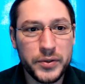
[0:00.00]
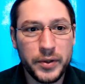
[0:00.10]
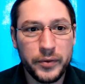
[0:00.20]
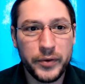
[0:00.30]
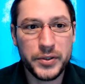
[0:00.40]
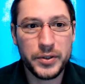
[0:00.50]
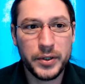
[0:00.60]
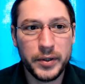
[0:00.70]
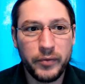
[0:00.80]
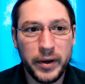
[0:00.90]
of the fish that you
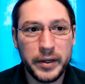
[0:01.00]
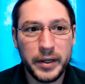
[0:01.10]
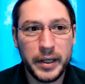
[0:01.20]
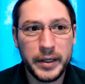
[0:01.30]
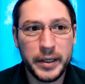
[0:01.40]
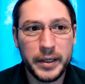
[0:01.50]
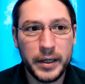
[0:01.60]
can find in any